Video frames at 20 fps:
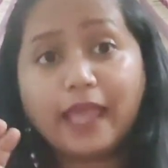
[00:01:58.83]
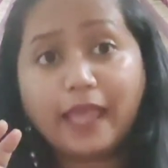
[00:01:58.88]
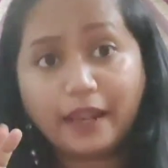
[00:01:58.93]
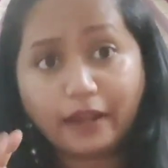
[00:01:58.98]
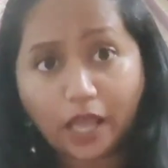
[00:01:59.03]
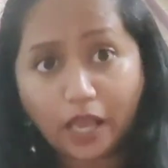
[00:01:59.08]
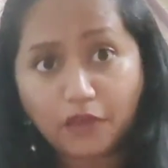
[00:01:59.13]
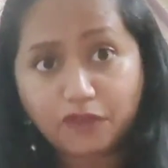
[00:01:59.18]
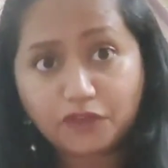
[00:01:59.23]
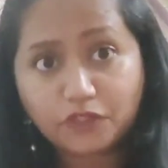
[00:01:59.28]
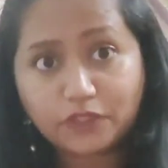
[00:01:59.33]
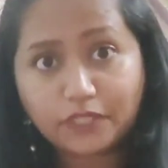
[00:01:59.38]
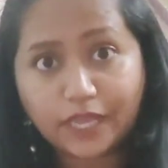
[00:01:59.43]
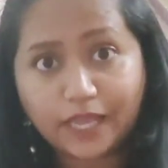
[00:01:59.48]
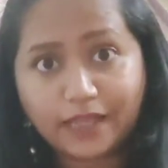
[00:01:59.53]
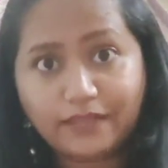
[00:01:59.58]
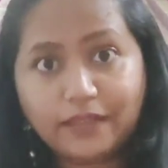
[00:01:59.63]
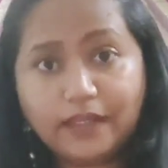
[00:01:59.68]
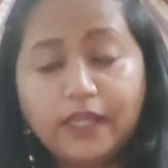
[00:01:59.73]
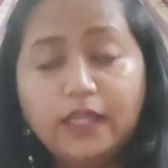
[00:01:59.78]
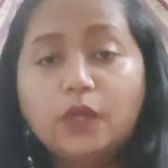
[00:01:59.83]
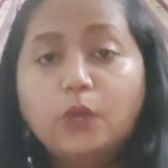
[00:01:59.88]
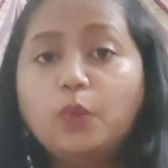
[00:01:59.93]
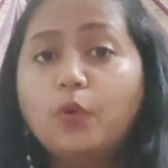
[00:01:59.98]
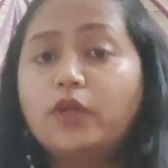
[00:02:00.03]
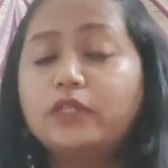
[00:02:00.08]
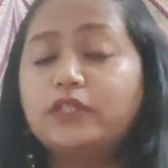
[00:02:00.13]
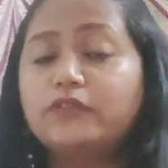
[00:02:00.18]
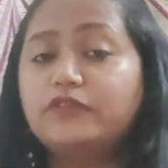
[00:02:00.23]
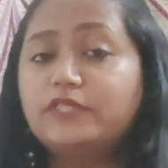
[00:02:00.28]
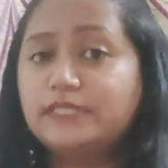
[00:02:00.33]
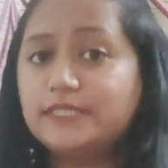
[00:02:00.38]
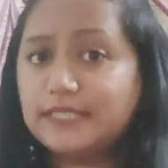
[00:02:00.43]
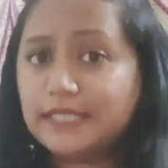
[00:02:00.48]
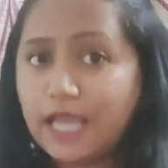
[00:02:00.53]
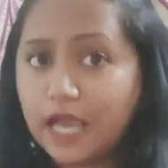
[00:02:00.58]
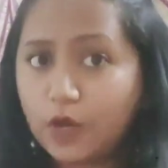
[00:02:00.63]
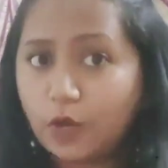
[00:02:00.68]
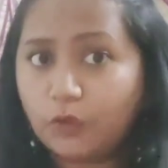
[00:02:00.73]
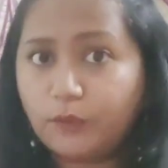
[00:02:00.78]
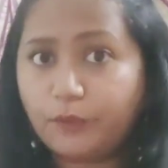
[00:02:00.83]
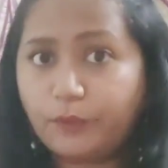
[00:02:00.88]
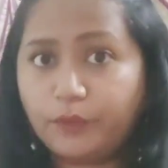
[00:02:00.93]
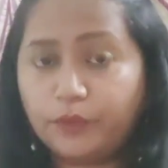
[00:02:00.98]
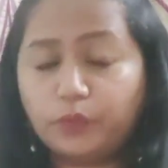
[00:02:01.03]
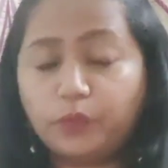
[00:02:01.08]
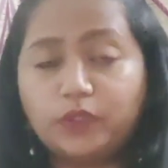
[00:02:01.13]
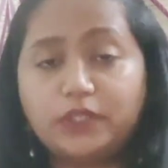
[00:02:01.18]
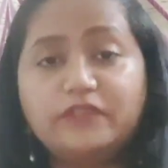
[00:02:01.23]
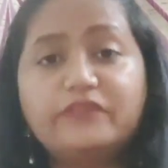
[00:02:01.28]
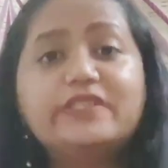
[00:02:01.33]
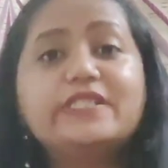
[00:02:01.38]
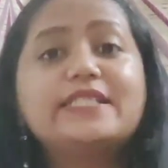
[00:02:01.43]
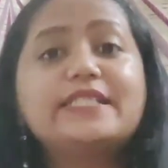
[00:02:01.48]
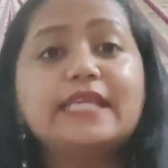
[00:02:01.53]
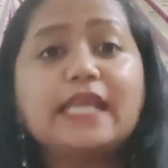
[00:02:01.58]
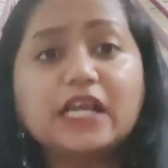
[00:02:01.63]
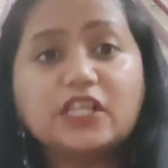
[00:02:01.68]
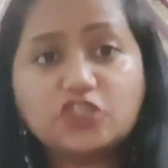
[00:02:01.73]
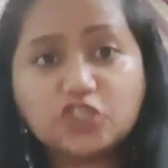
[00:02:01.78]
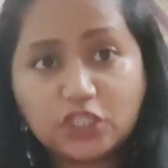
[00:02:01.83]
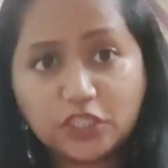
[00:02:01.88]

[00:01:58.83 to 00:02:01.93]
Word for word: and after that whatever is the output, whatever is the